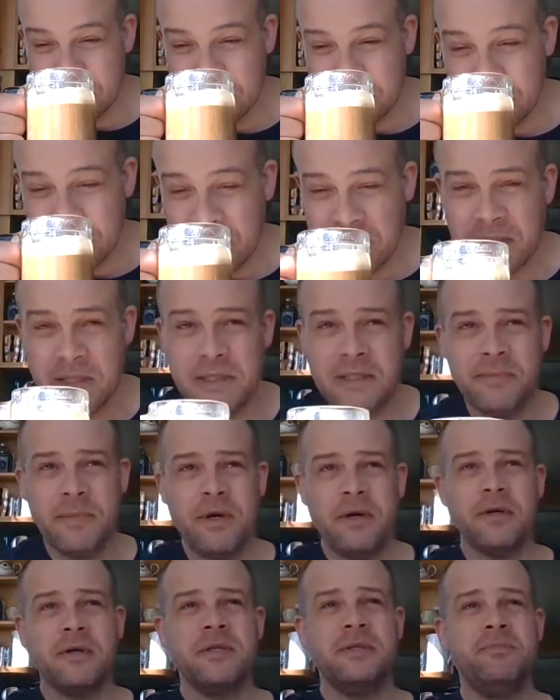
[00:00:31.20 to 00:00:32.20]
They say it's
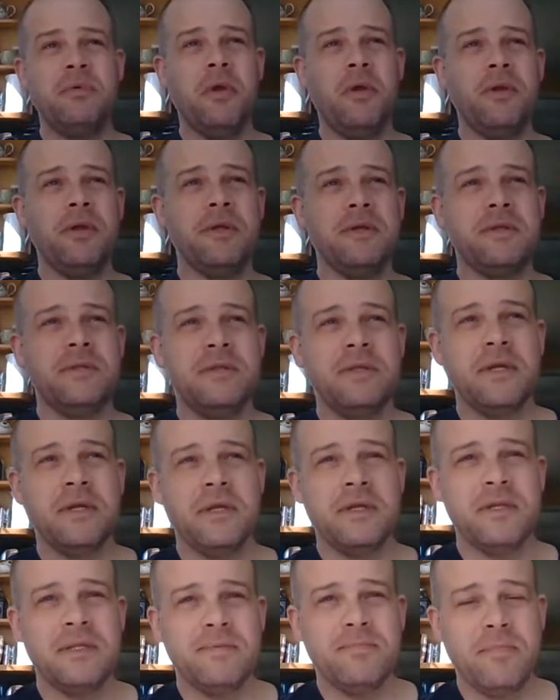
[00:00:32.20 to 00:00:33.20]
America's boldest, and
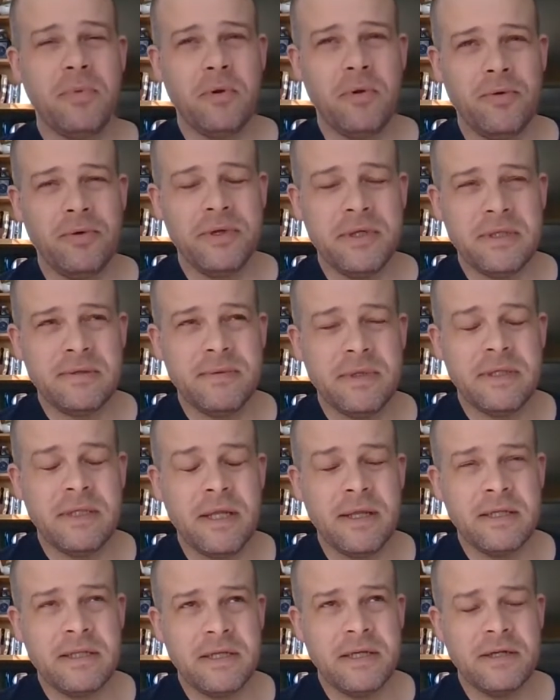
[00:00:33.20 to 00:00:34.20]
it's bold.
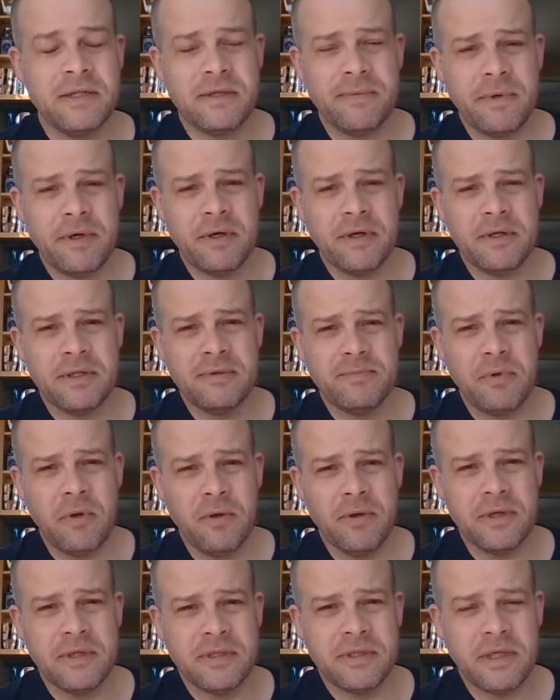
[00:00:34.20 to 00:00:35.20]
They say it's America's
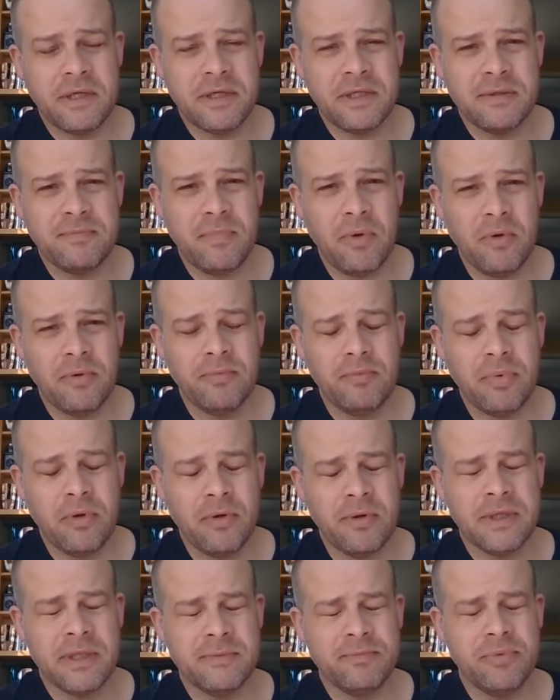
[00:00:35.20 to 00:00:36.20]
boldest, and it's
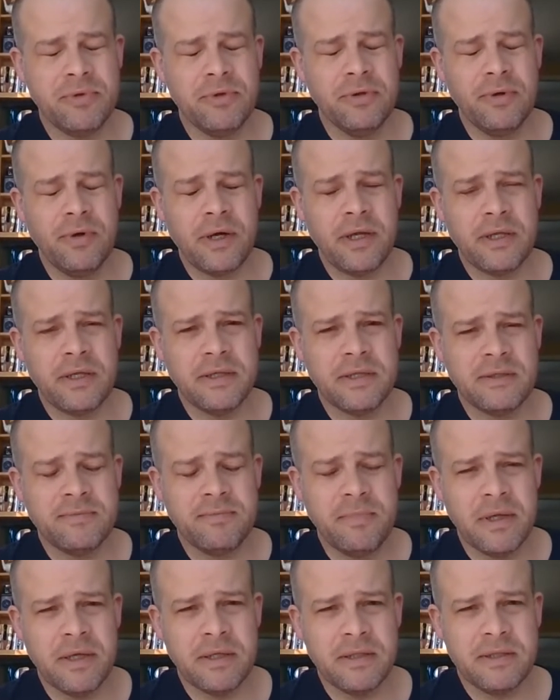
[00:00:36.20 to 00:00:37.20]
bold. It's brewed right.
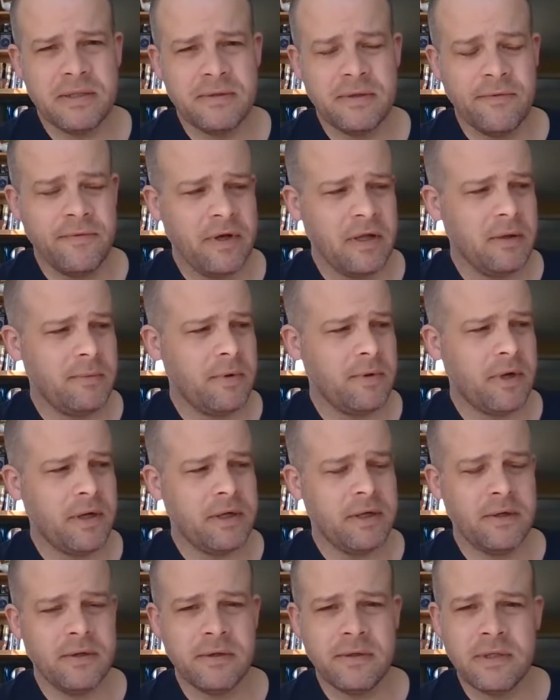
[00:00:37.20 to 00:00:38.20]
It's available right
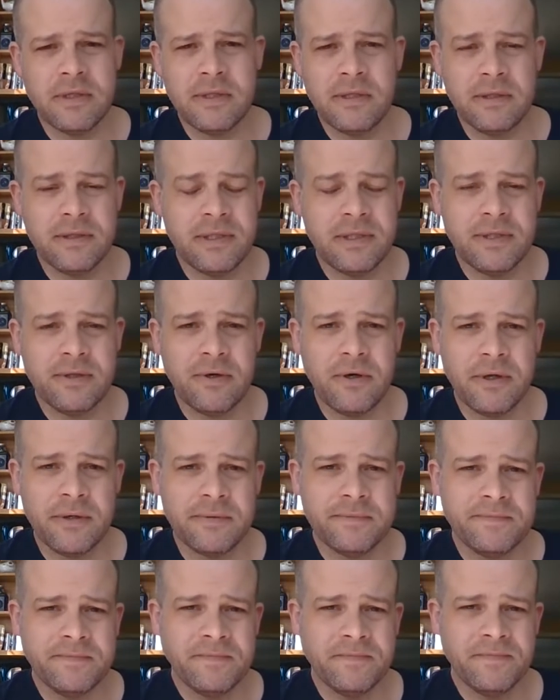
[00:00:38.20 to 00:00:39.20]
here in Detroit.
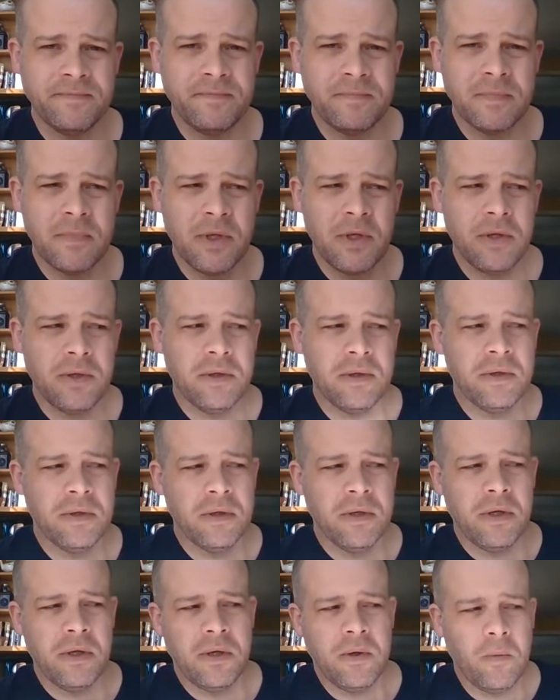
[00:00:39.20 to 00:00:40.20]

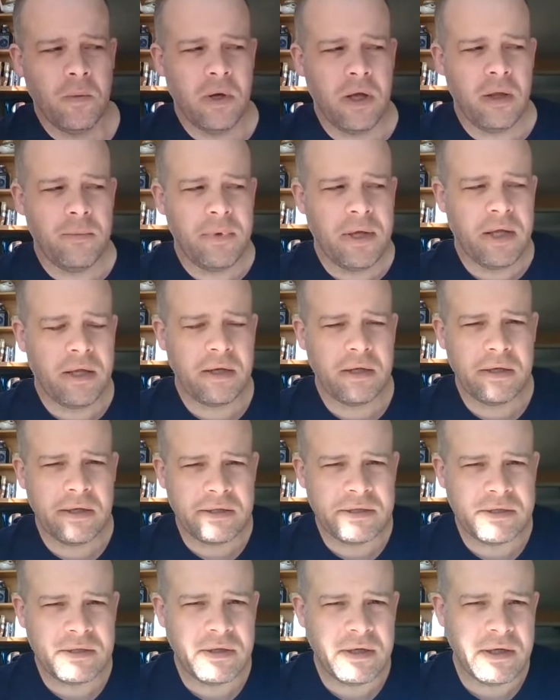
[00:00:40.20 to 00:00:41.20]
Well met
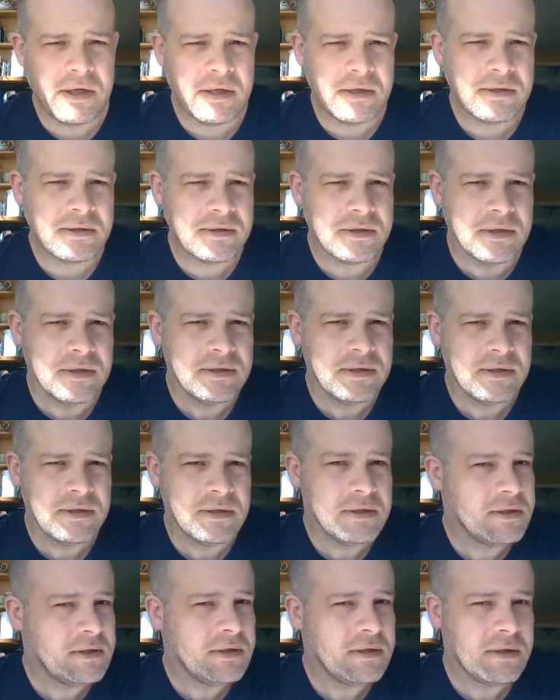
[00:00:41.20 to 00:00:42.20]
yesterday at
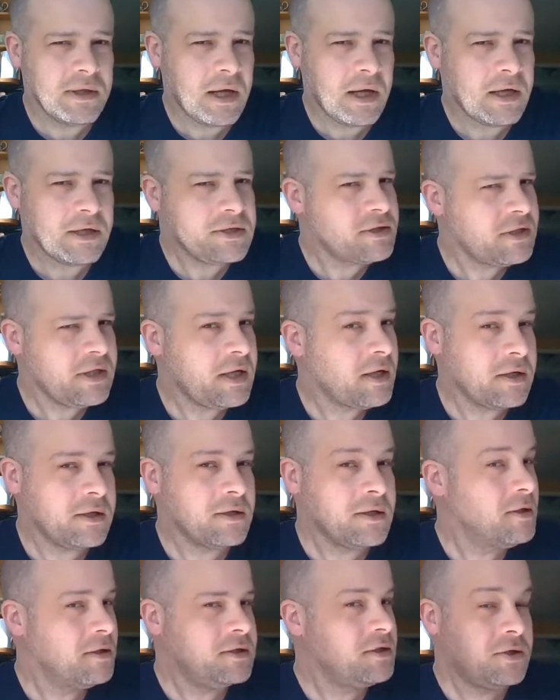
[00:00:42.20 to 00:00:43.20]
hashtag
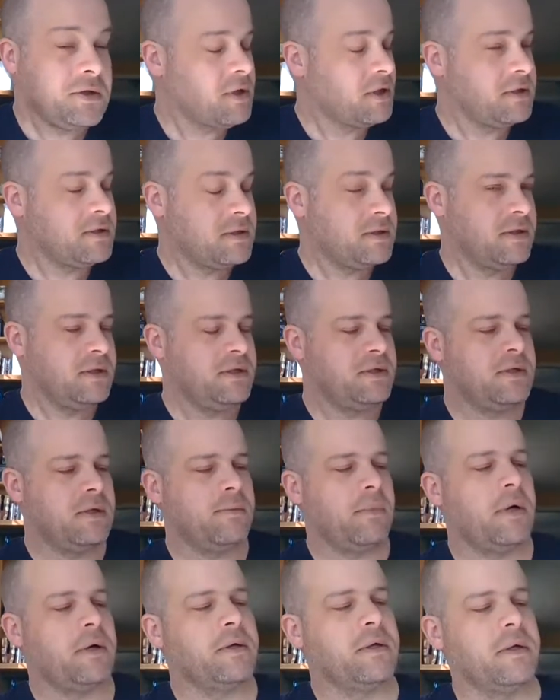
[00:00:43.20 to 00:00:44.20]
Detroit's Eastern
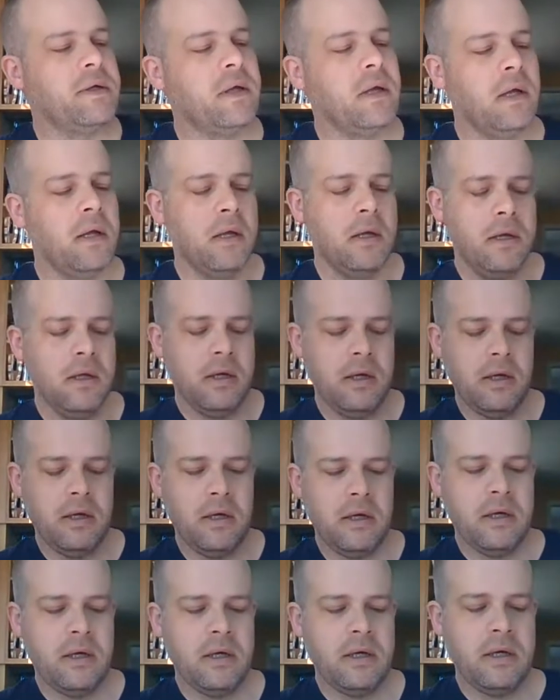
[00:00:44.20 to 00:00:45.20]
Market.
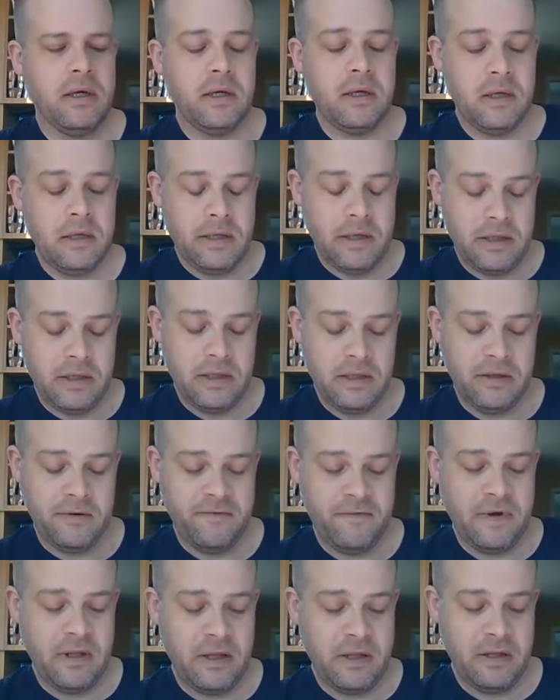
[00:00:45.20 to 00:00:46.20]
The
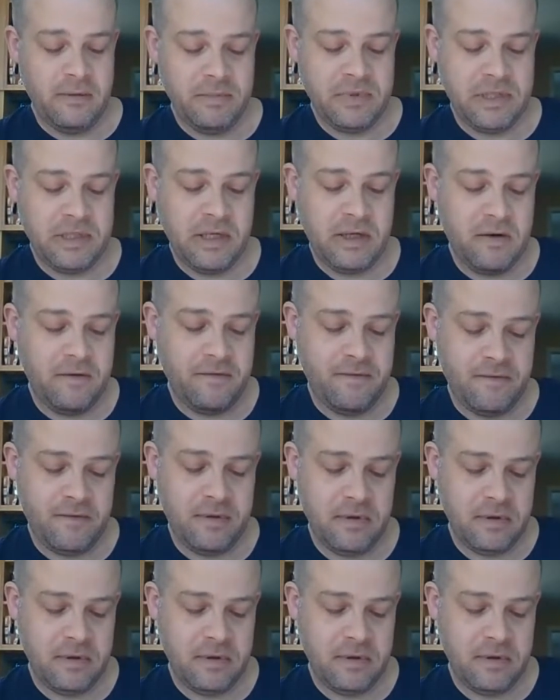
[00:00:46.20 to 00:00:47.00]
fellow himself,